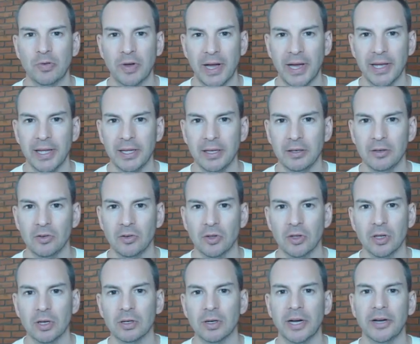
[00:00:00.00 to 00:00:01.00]

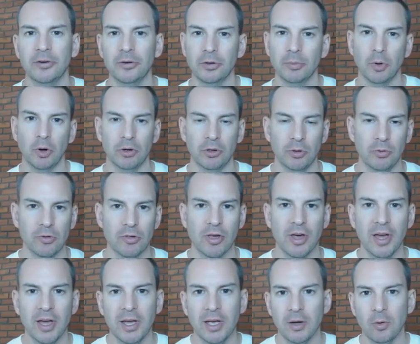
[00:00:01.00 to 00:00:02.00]
defined cloud models,
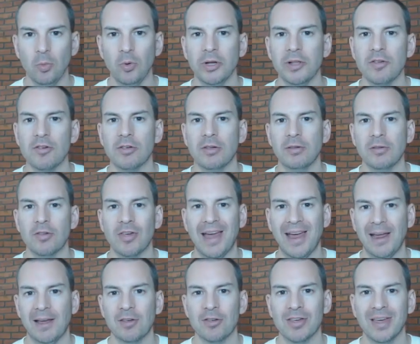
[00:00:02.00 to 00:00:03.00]
which is
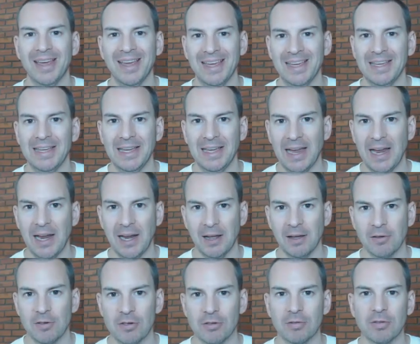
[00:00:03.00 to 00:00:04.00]

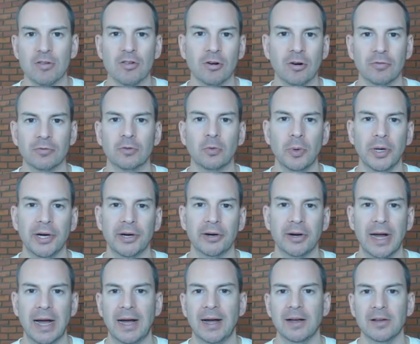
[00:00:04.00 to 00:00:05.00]
SaaS,
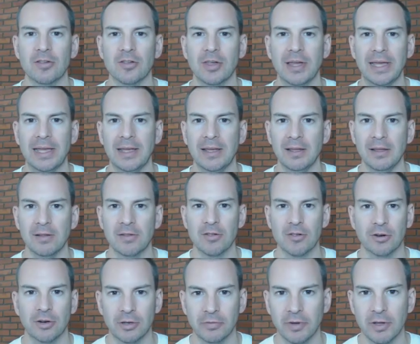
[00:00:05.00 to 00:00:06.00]
Software as a
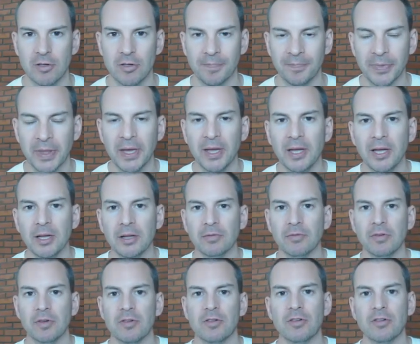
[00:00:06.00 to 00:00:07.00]
Service.
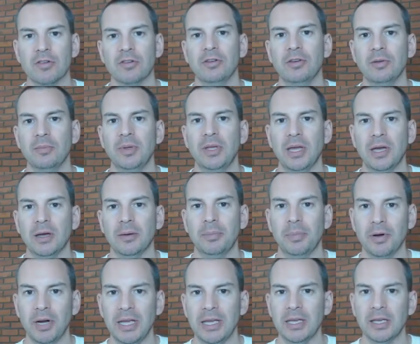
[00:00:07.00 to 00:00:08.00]
This is going to be a
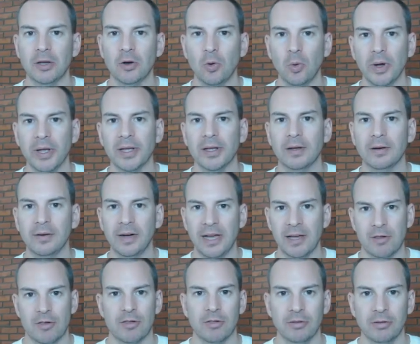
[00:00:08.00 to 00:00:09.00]
pretty quick
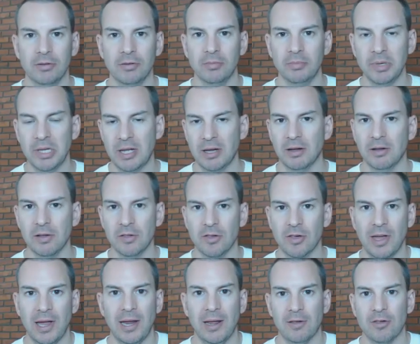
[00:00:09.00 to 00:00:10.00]
lesson
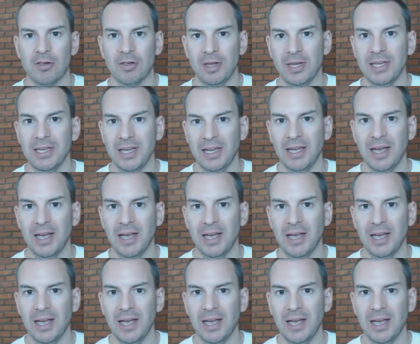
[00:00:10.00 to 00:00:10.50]
because SaaS